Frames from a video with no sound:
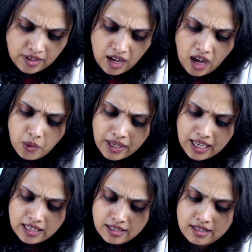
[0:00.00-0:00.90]
How
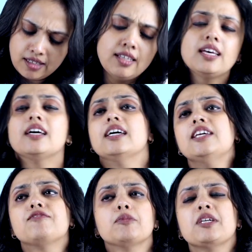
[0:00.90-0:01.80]
can
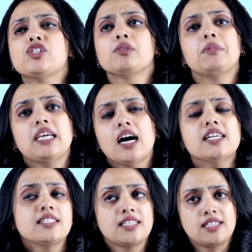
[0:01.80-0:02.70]
information be
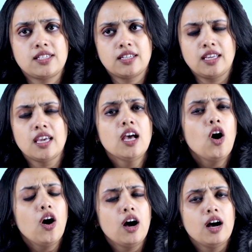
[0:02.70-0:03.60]
unnecessary?
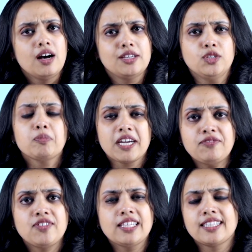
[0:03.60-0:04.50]
You might
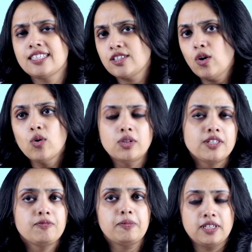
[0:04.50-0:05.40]
feel that all
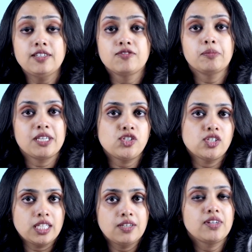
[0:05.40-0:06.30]
the
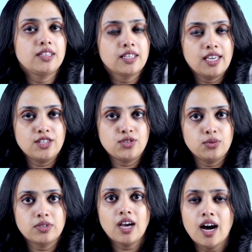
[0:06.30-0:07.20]
information given in the case
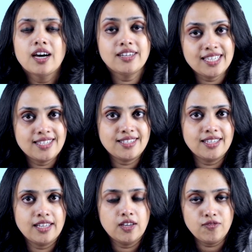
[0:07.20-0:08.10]
note are
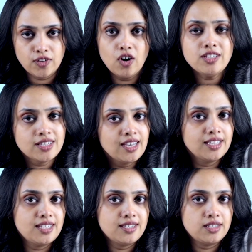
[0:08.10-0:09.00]
necessary. Of course, they are
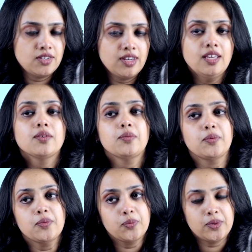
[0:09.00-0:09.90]
necessary
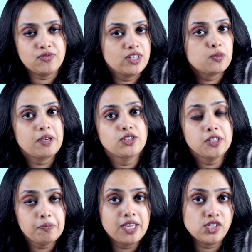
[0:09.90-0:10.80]
with respect to
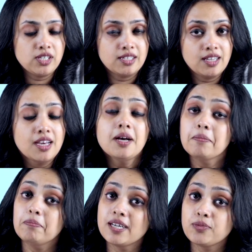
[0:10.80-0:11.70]
the patient,
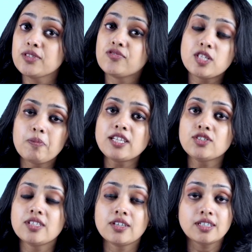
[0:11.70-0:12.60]
but with respect to
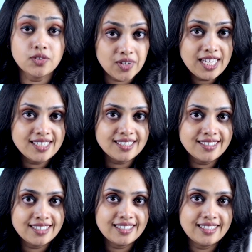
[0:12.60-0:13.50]
the reader,
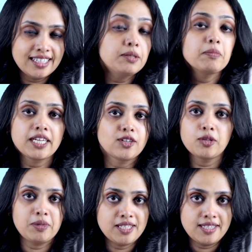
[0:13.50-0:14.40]
it might
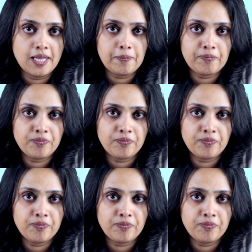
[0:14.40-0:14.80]
not be the same.